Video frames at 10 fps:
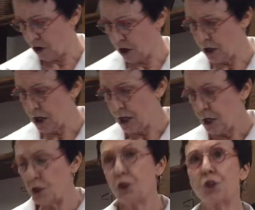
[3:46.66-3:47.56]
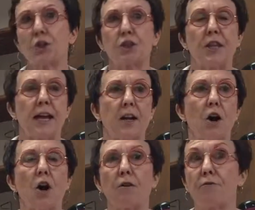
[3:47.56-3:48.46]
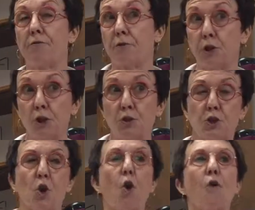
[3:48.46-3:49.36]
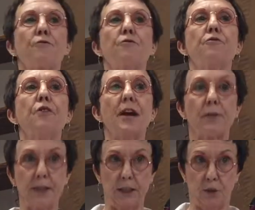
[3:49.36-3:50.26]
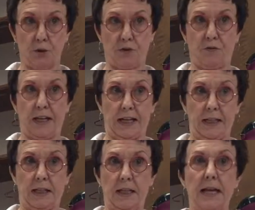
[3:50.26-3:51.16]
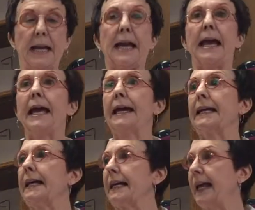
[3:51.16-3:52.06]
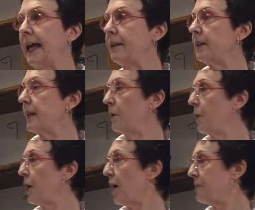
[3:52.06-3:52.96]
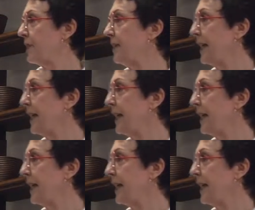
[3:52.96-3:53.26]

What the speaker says: are shirts that are loose or very loose fitting. And again, we often